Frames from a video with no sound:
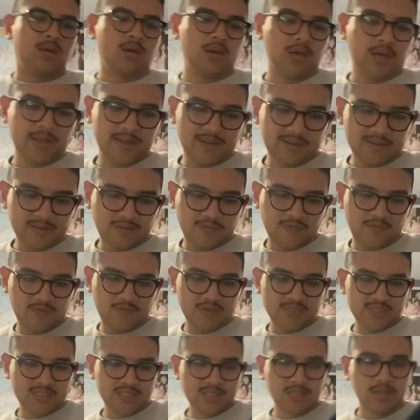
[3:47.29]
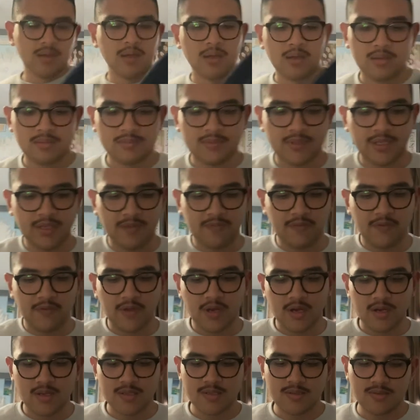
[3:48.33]
I think the fit's like
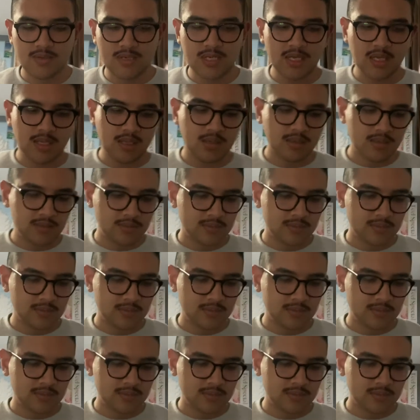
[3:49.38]
very unique.